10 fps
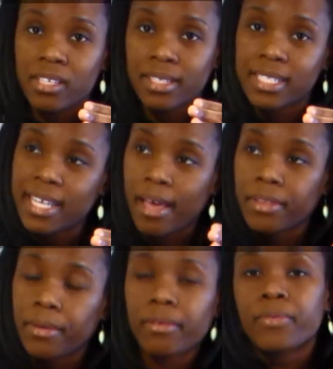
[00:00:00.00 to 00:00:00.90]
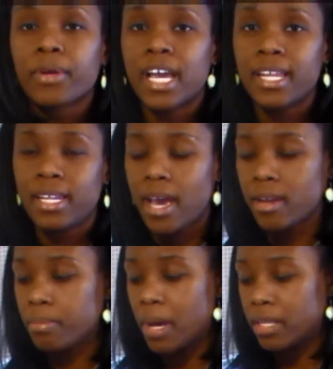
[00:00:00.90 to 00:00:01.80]
on sale. They were
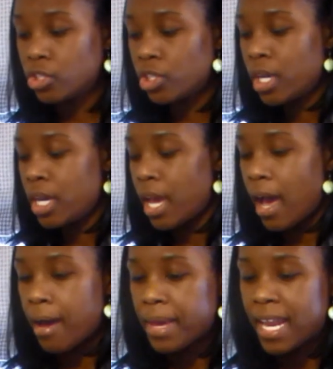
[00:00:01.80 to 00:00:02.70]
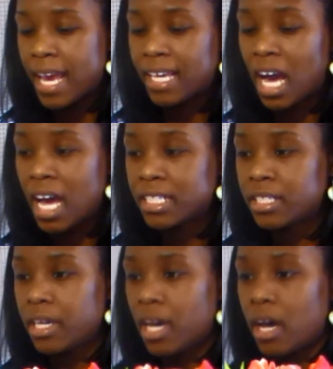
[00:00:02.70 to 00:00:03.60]
$4.99 a bunch, and I got
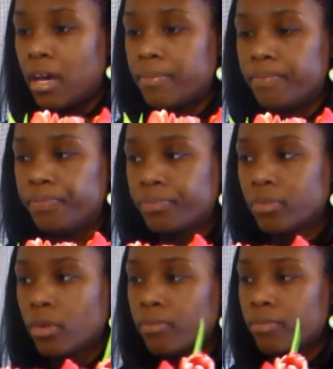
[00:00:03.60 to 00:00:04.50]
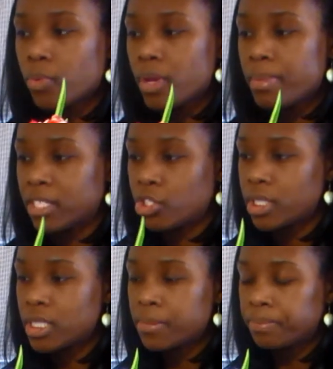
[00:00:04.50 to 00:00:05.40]
3 bunches.